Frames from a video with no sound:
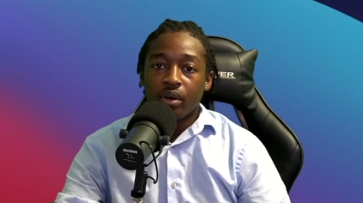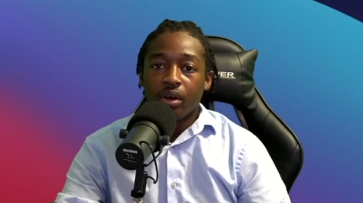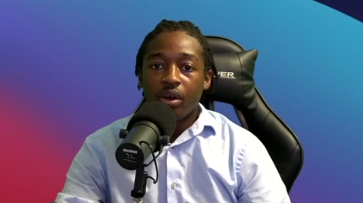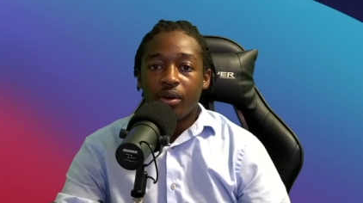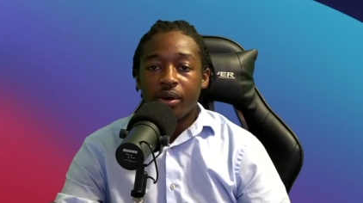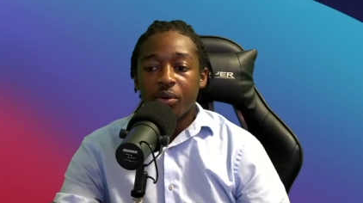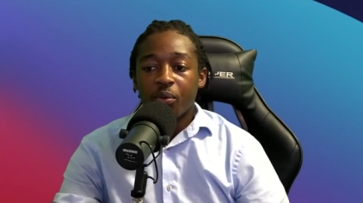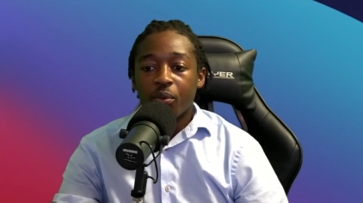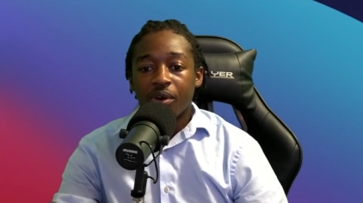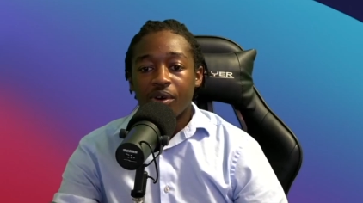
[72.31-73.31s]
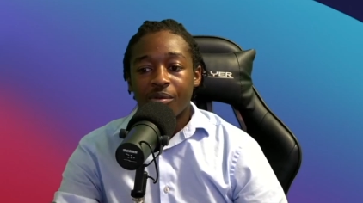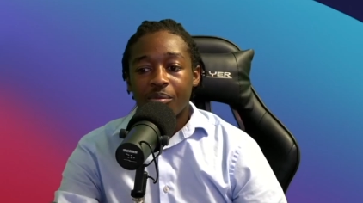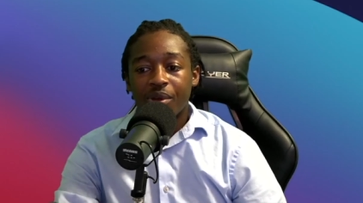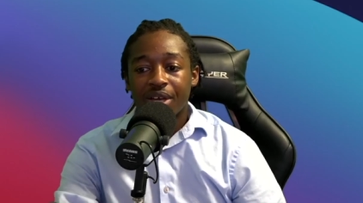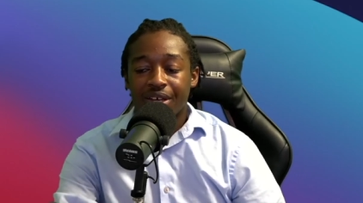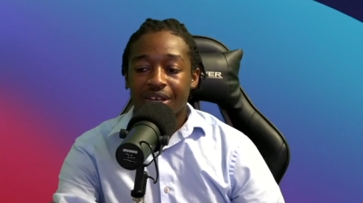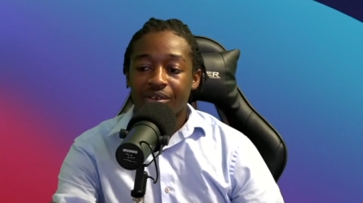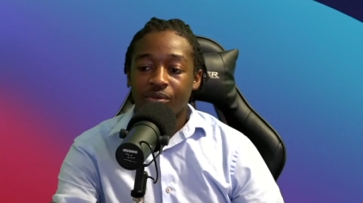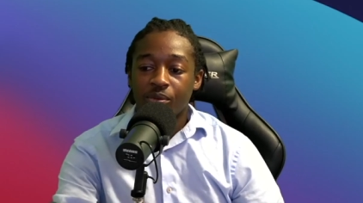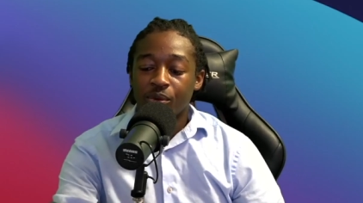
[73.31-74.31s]
All right, welcome back,
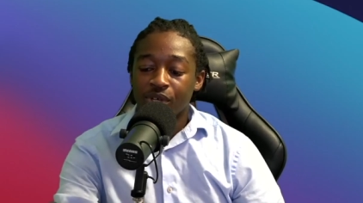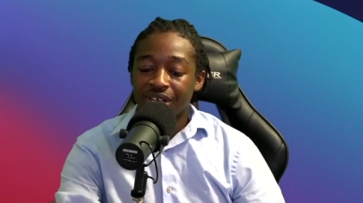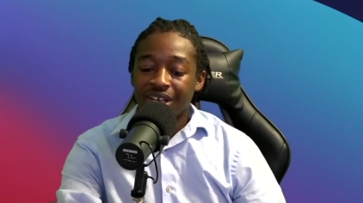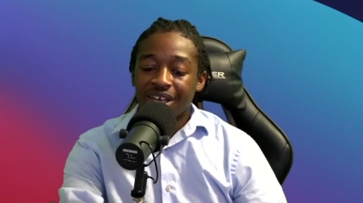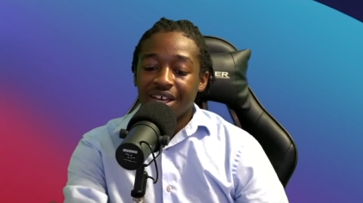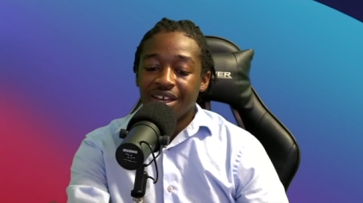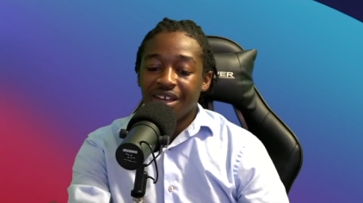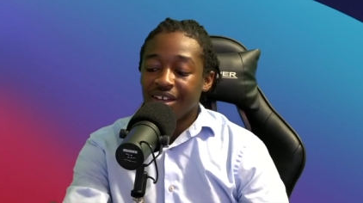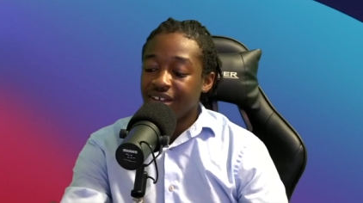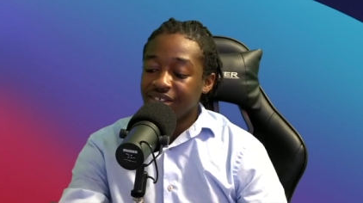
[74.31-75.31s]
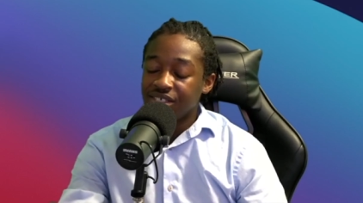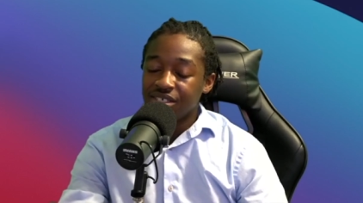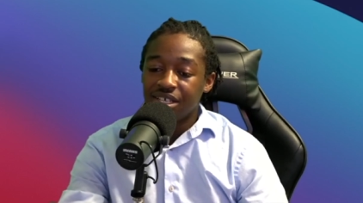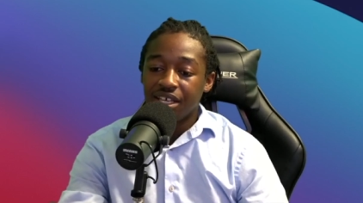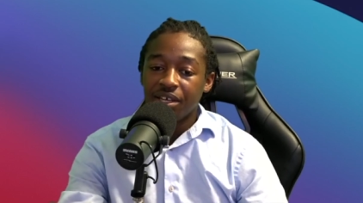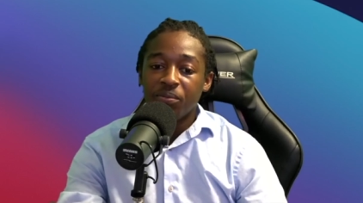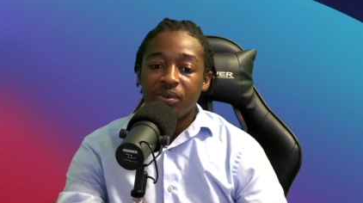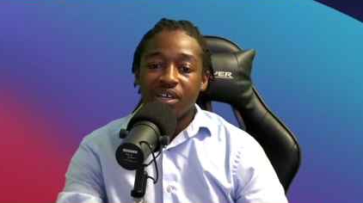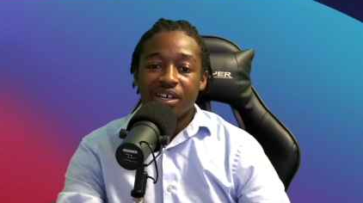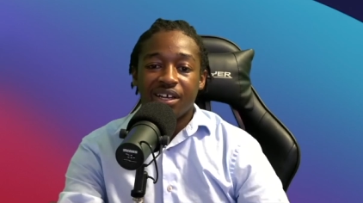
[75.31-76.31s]
everyone. And today we
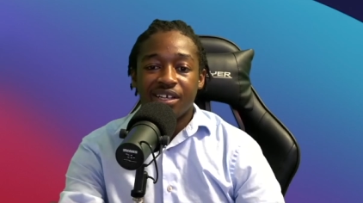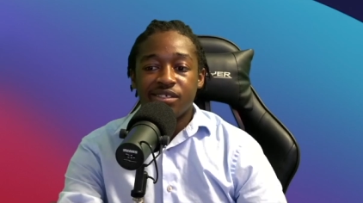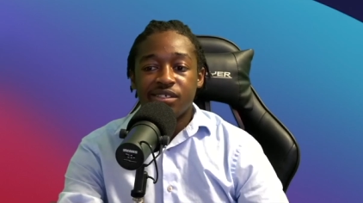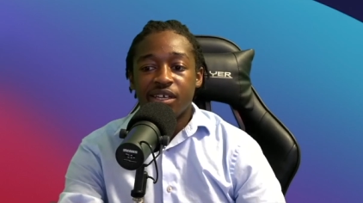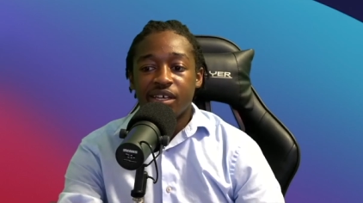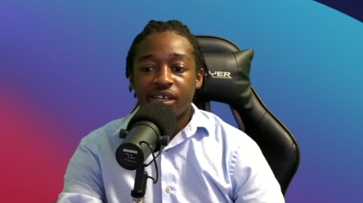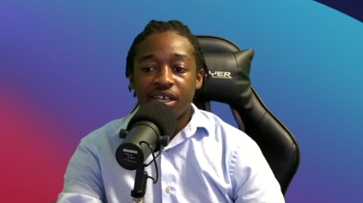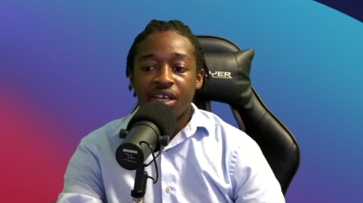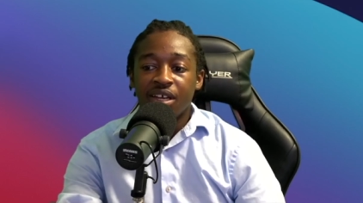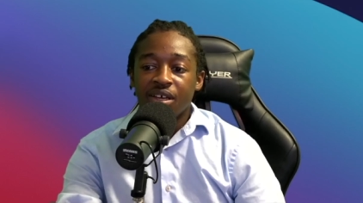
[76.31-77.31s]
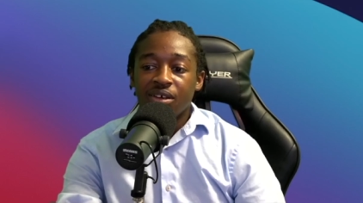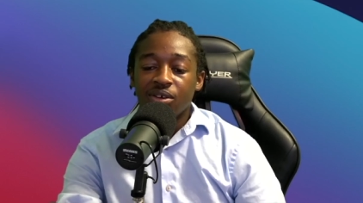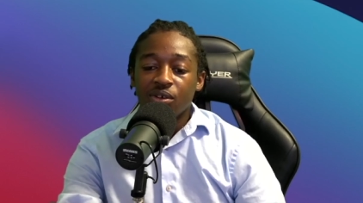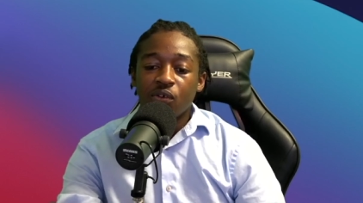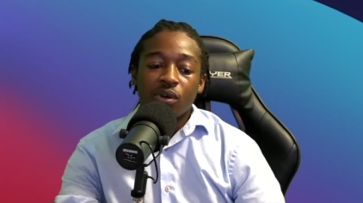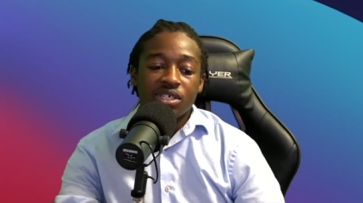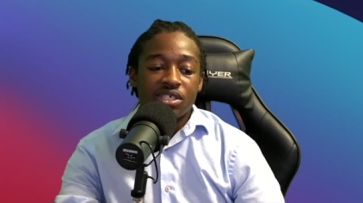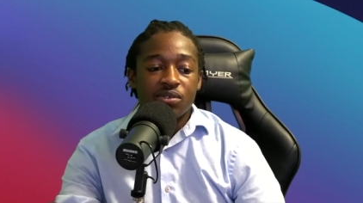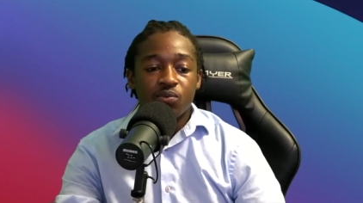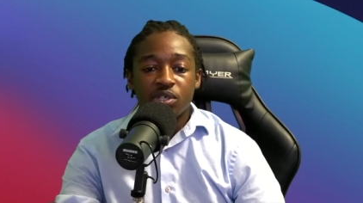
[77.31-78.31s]
got asked a good
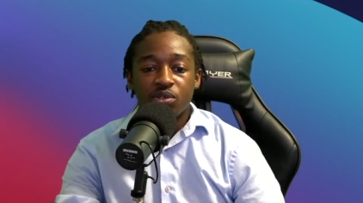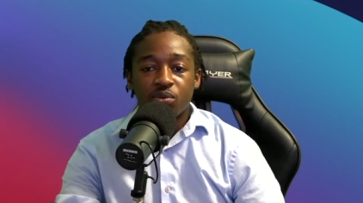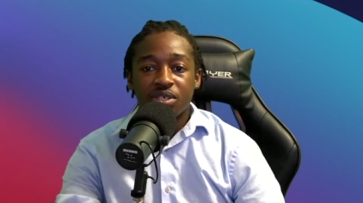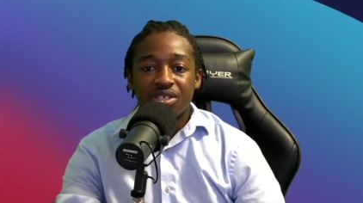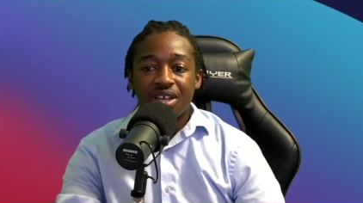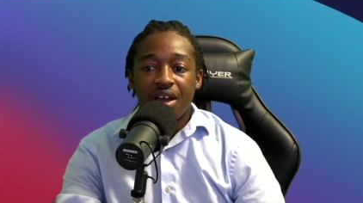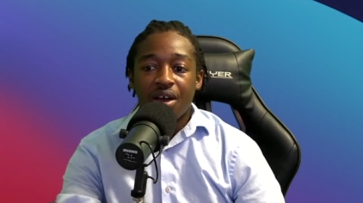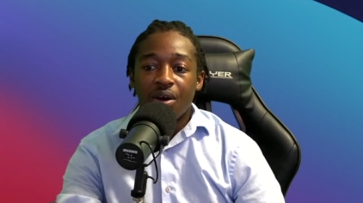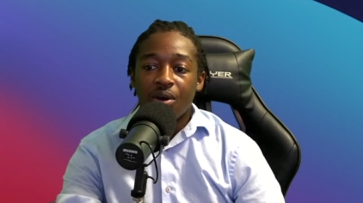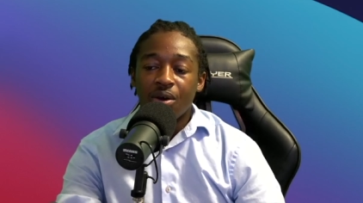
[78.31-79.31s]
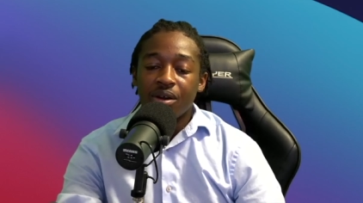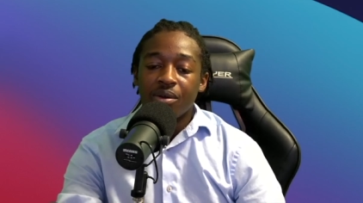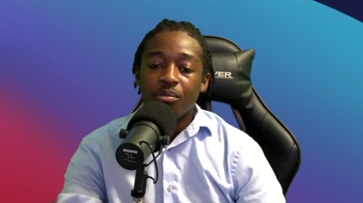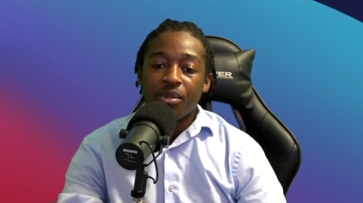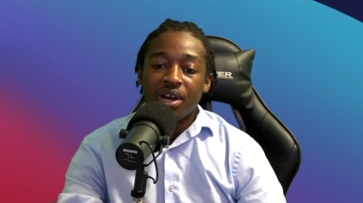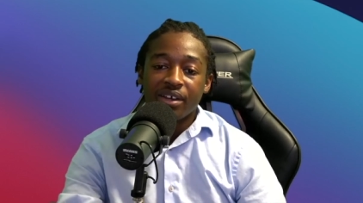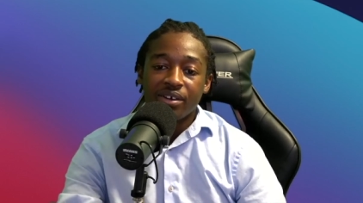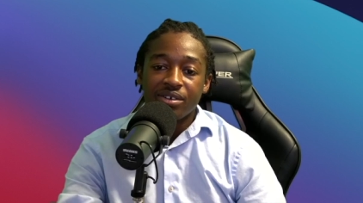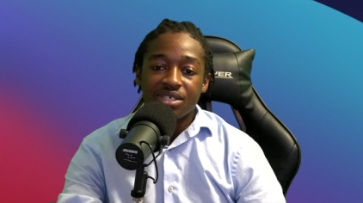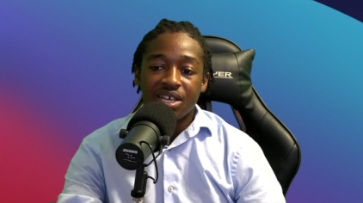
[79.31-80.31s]
question, which was are
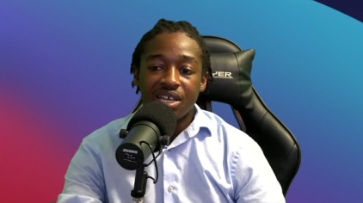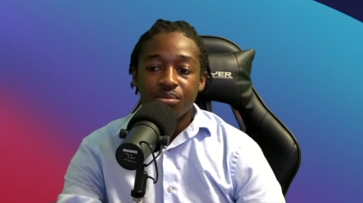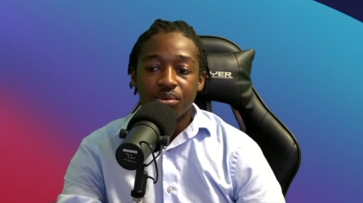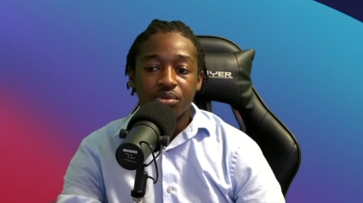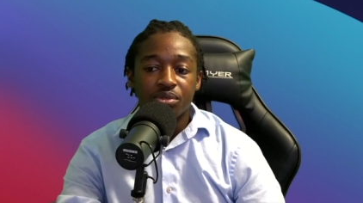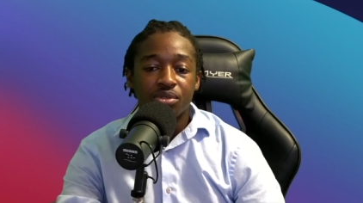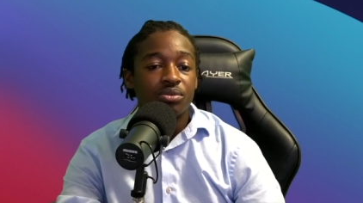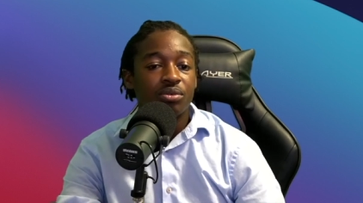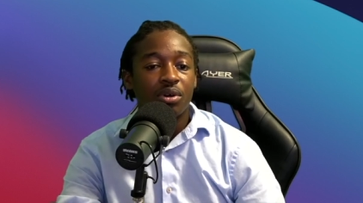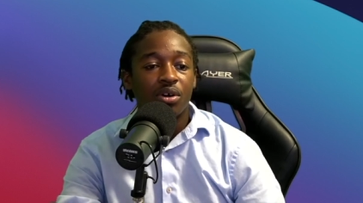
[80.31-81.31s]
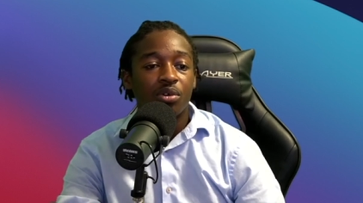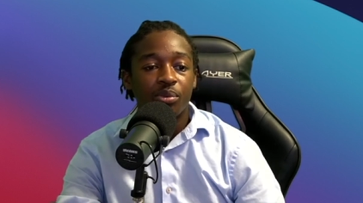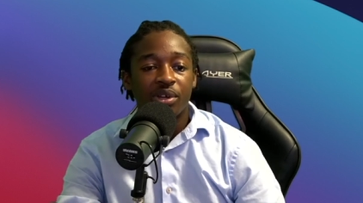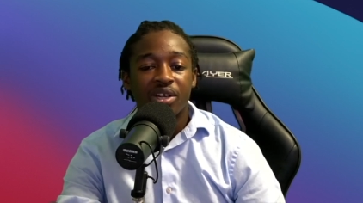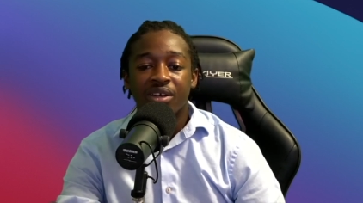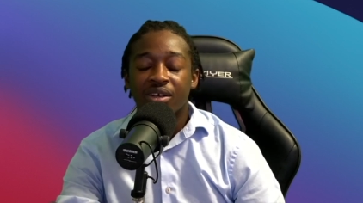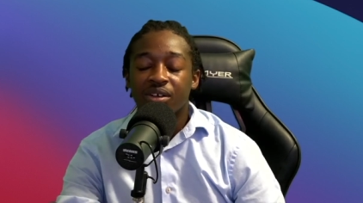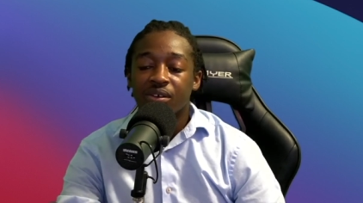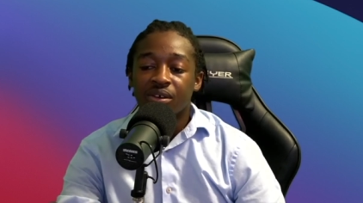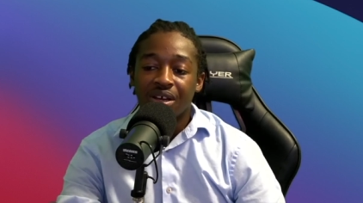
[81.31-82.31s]
minors able to open
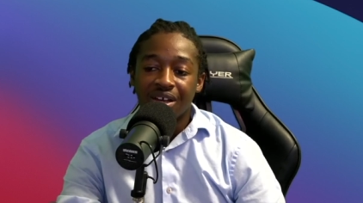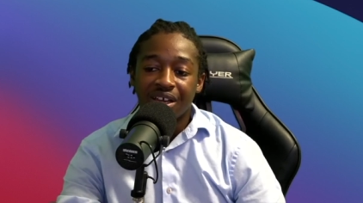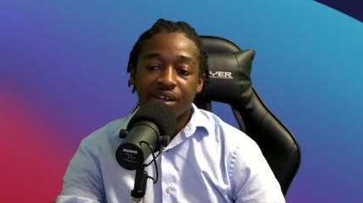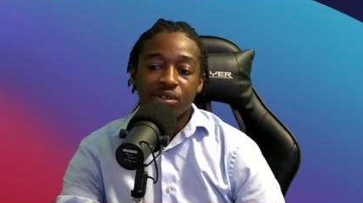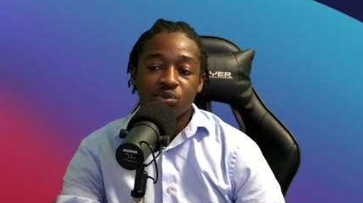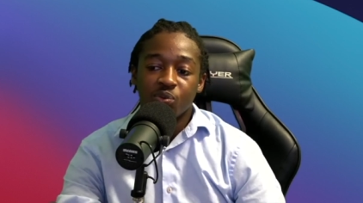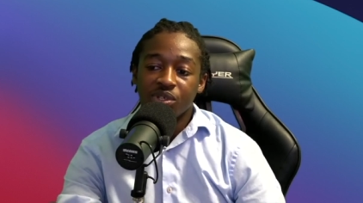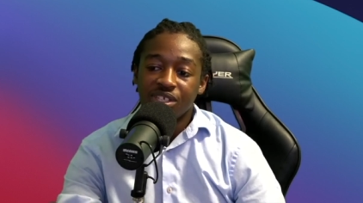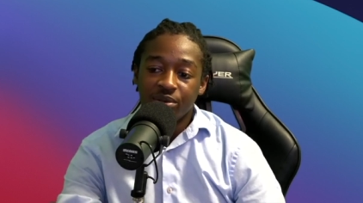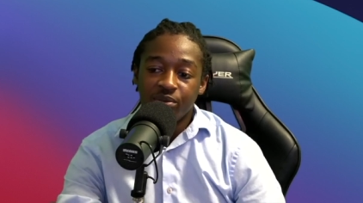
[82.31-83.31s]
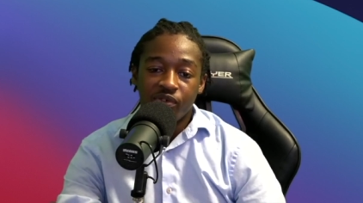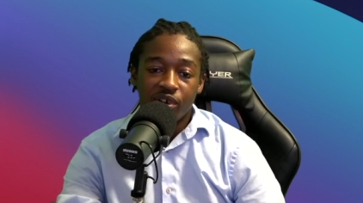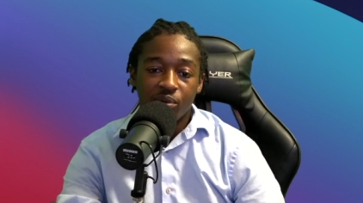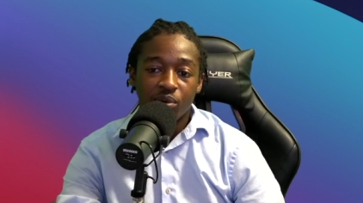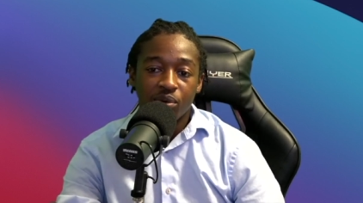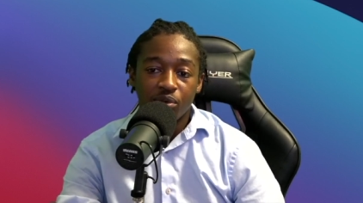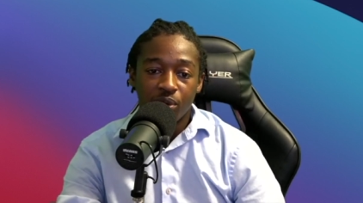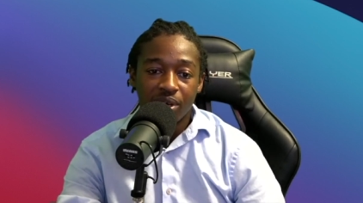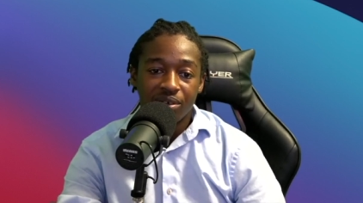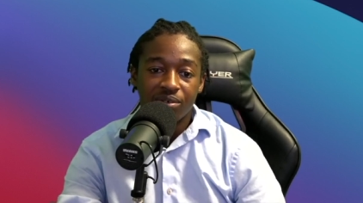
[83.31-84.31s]
accounts with Navy Federal
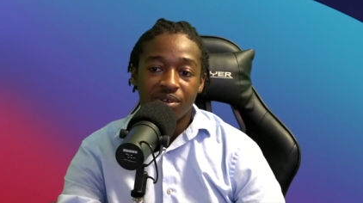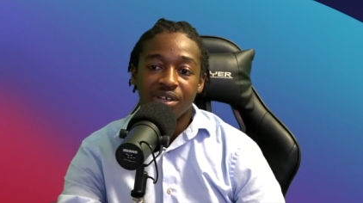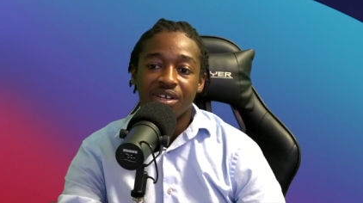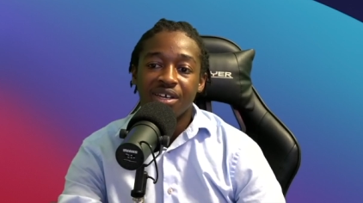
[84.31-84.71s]
Credit Union?